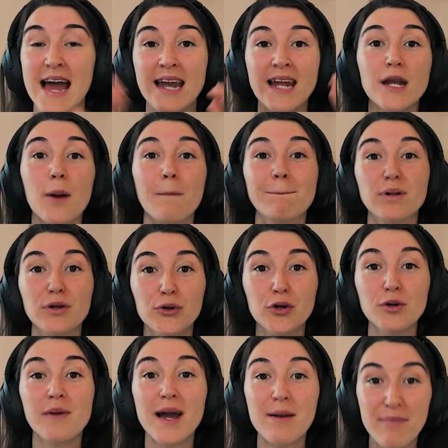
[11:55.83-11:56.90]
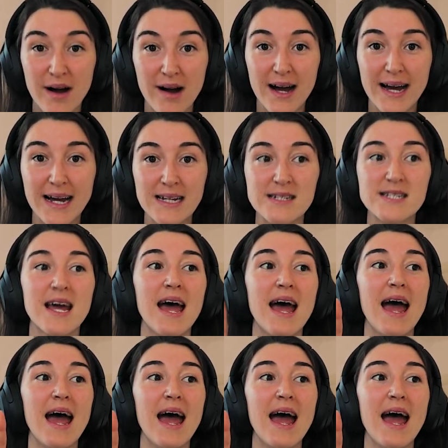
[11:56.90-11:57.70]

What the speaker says: and it blew my mind